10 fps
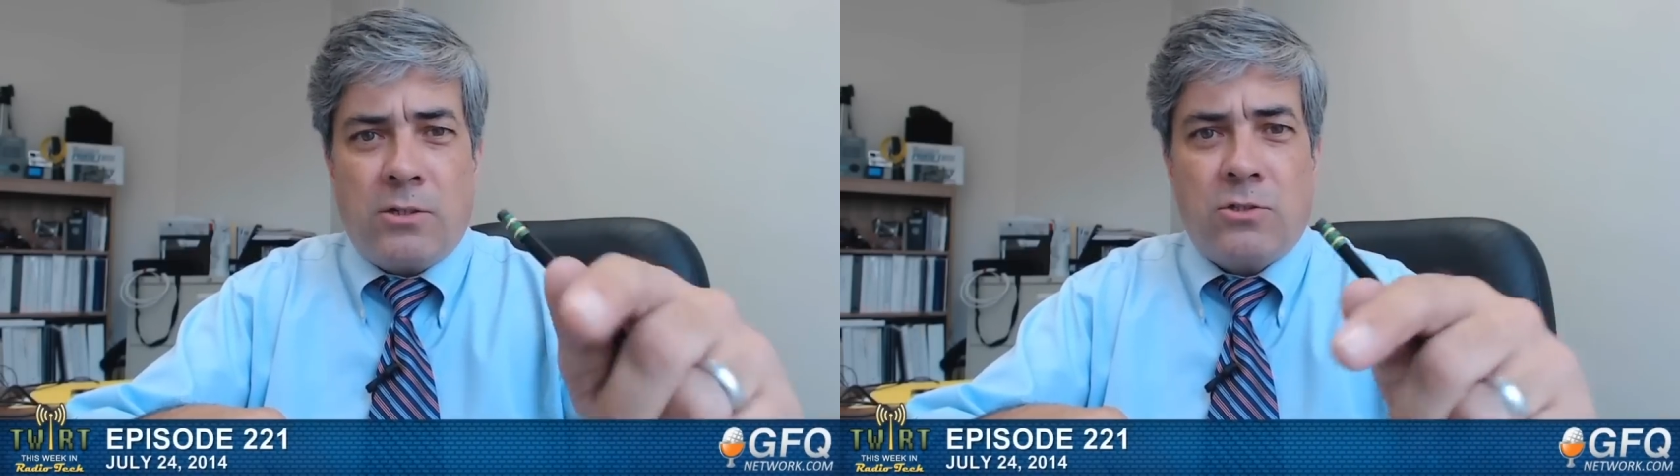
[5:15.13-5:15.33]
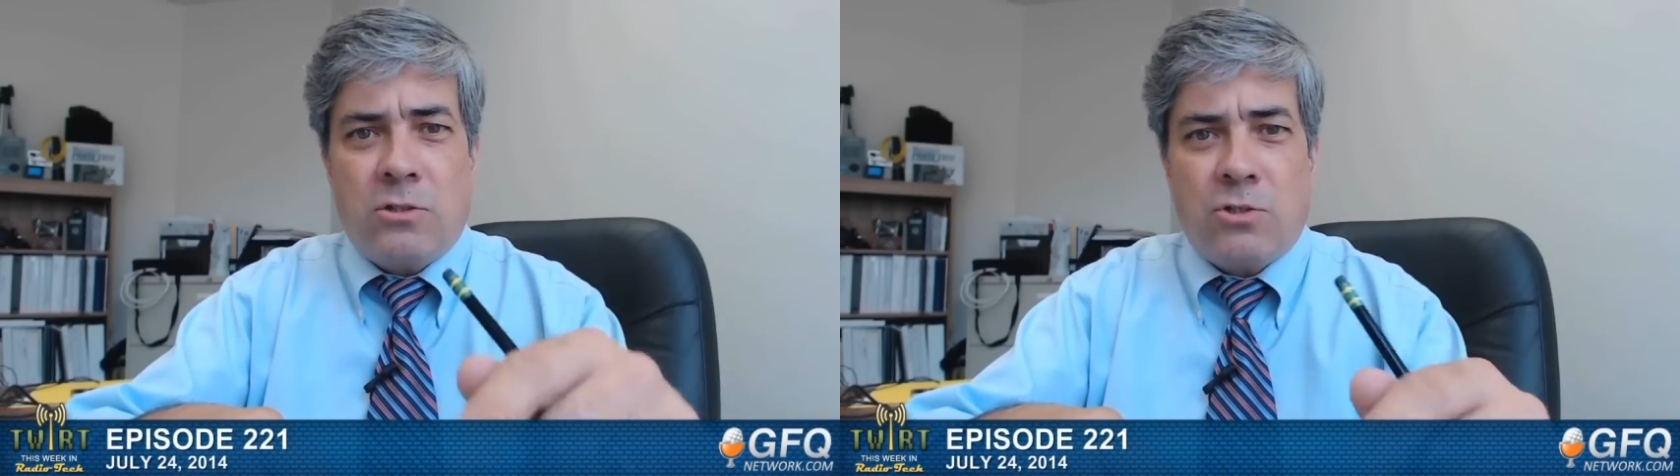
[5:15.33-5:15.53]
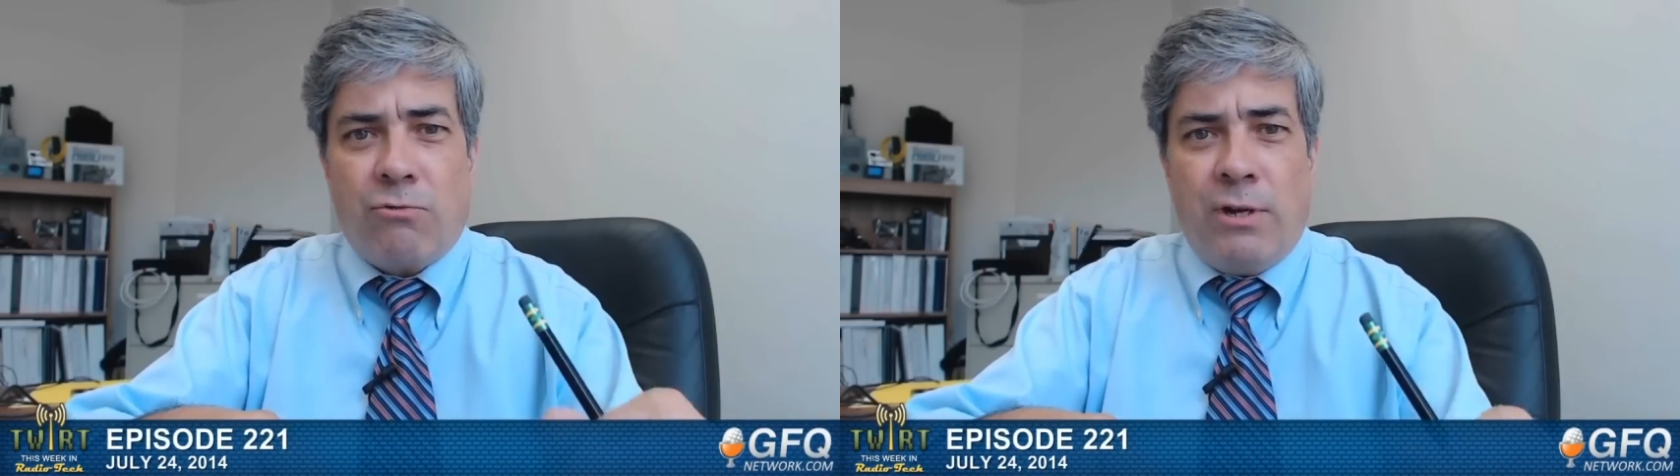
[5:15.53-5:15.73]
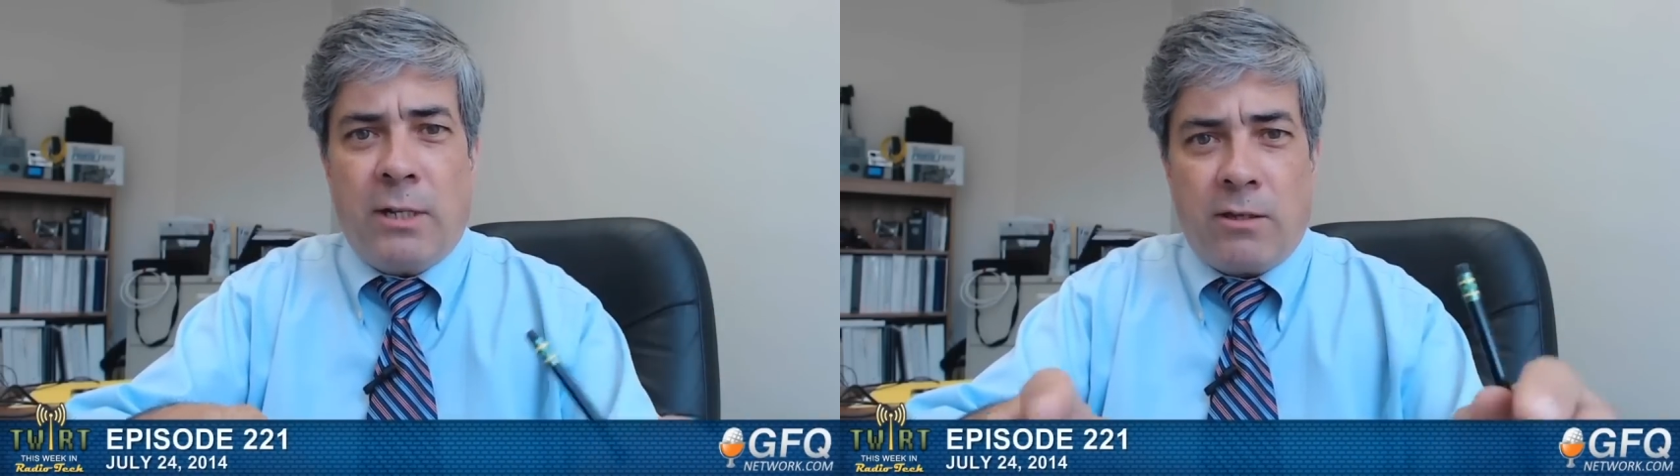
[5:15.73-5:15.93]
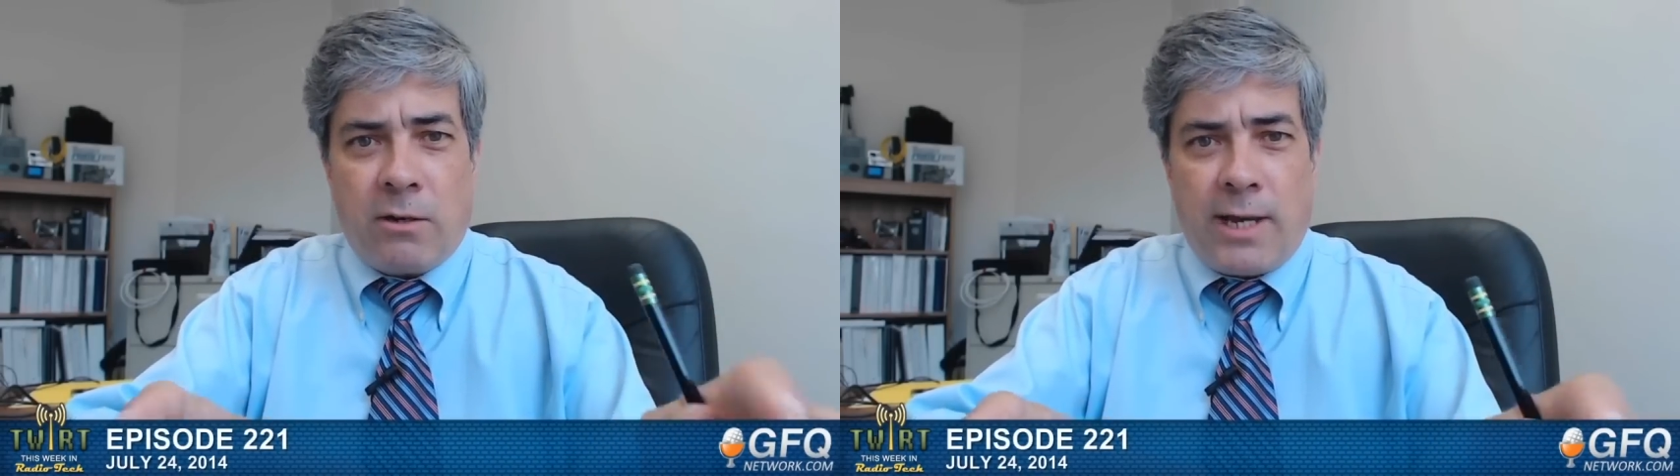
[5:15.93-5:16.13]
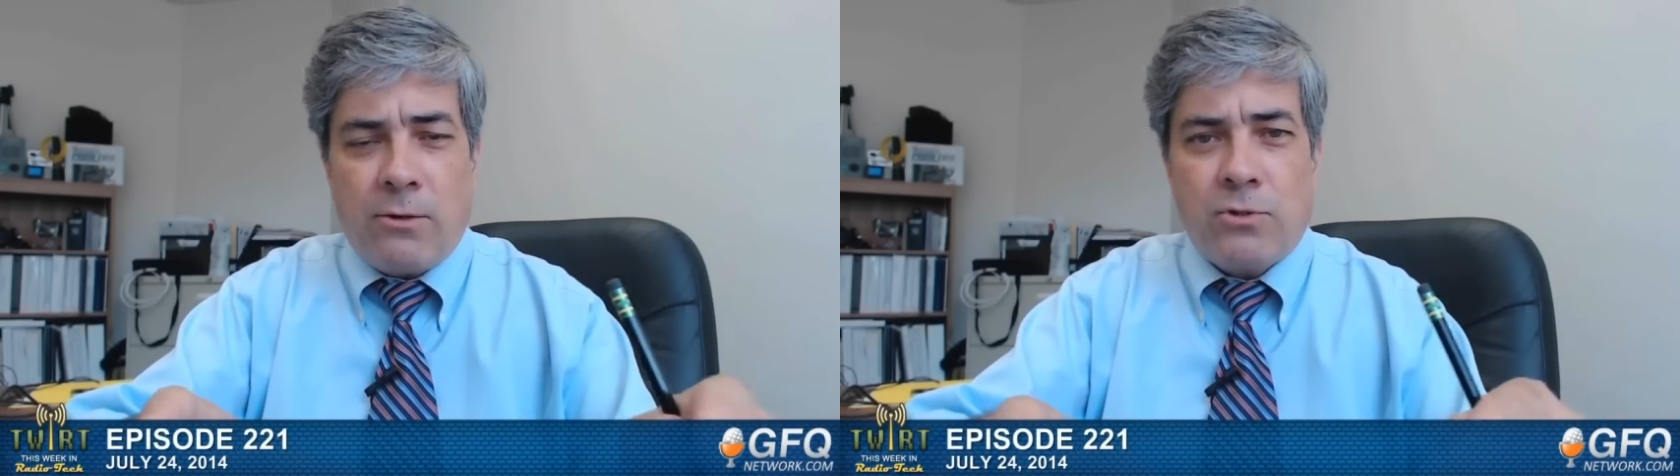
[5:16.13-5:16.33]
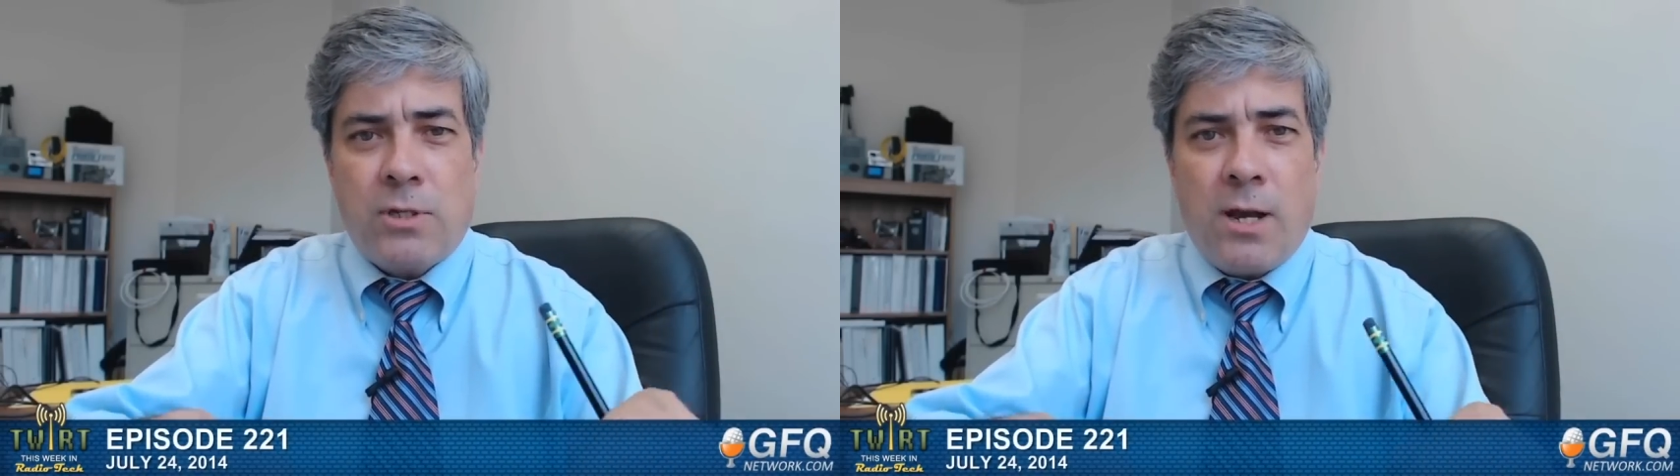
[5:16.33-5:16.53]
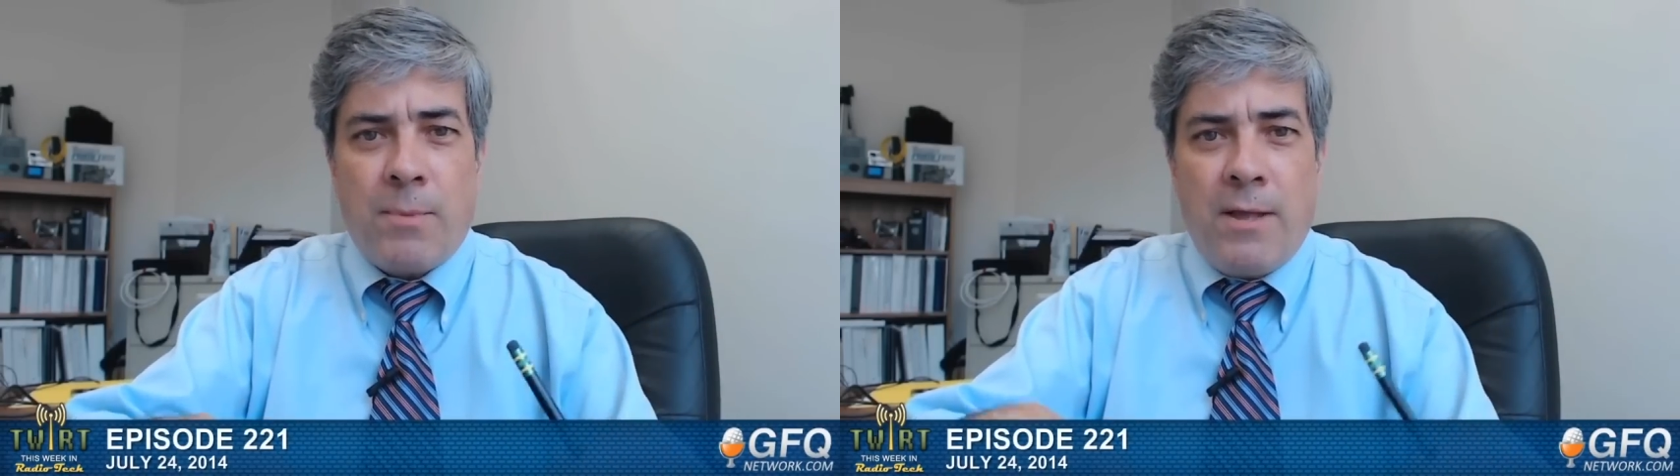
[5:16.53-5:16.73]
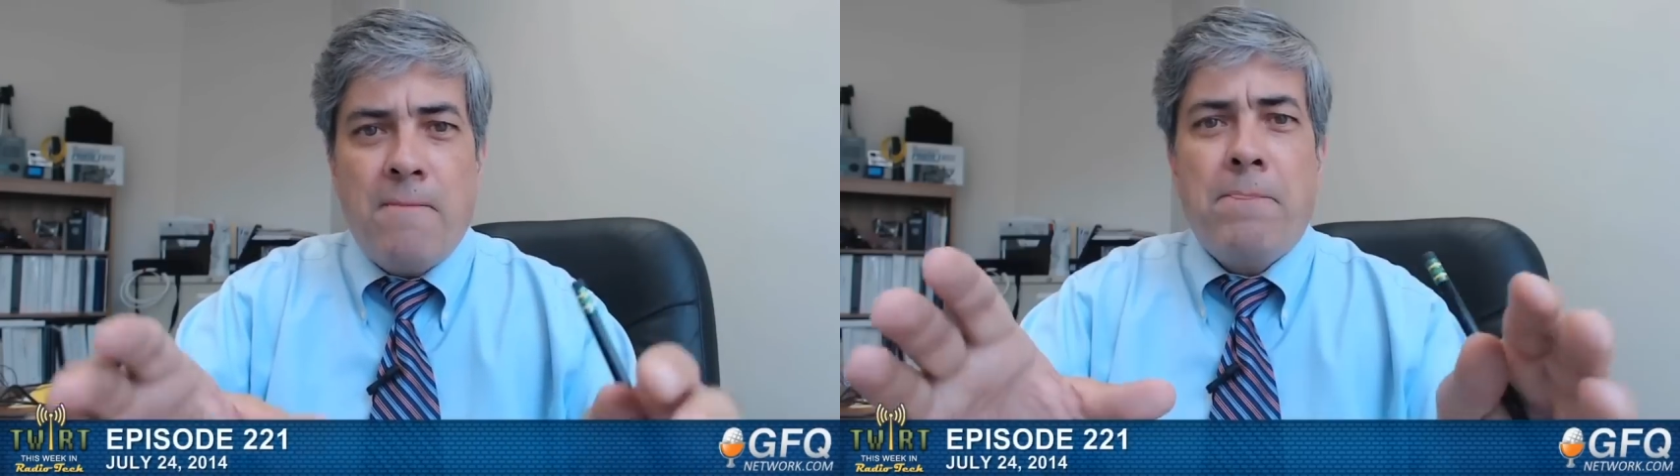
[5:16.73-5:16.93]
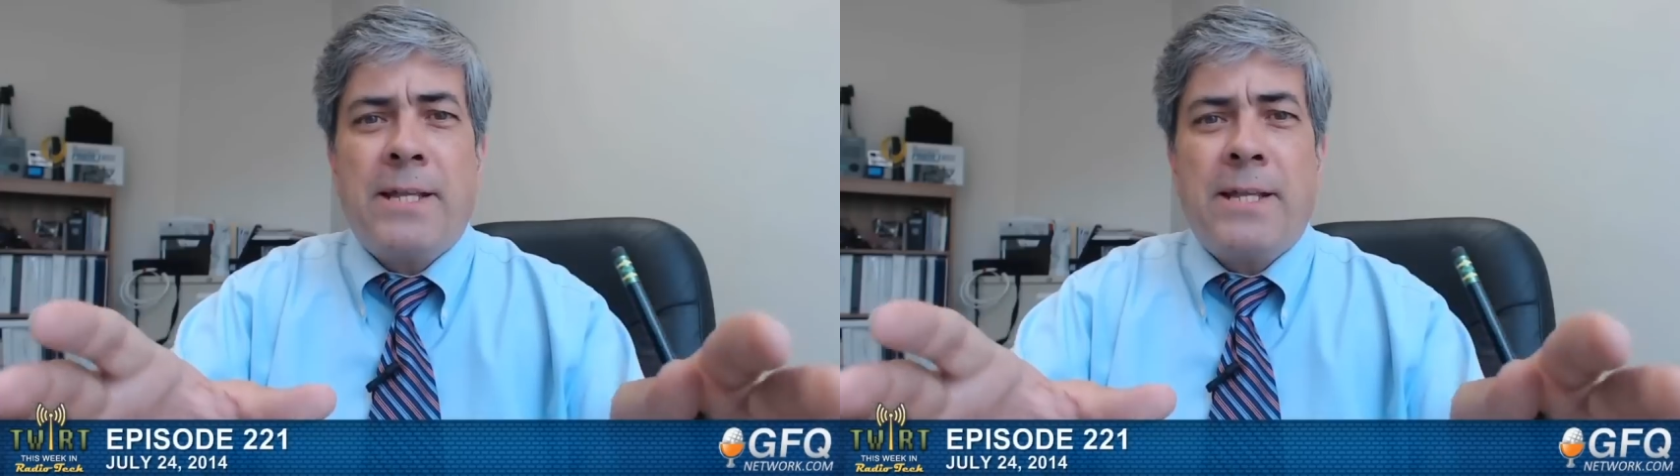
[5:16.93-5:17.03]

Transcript: touches the screen at their countertop,